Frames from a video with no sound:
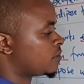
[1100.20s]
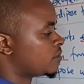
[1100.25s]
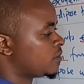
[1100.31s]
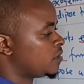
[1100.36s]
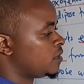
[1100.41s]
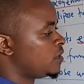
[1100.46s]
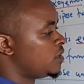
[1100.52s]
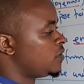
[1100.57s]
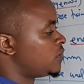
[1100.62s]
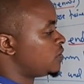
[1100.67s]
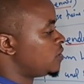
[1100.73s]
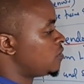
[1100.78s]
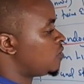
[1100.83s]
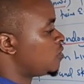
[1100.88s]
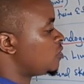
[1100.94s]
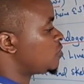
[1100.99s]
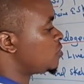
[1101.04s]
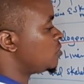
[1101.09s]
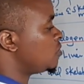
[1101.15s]
is equal
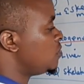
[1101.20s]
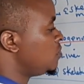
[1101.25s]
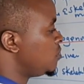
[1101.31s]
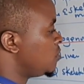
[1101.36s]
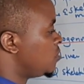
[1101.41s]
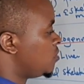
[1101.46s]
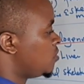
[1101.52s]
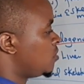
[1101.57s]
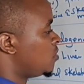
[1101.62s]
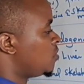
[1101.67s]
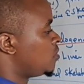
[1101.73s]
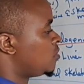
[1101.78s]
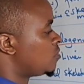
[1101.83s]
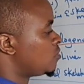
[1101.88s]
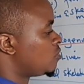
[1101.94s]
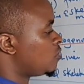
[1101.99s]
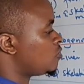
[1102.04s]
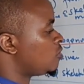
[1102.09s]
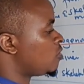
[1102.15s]
to
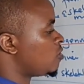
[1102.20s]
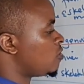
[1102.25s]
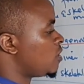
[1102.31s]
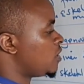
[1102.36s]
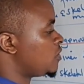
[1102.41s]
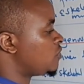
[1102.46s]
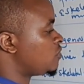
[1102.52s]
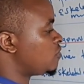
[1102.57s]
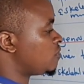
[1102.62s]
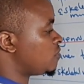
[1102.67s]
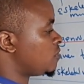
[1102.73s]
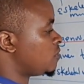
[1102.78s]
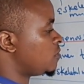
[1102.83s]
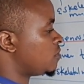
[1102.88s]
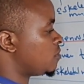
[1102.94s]
total cholesterol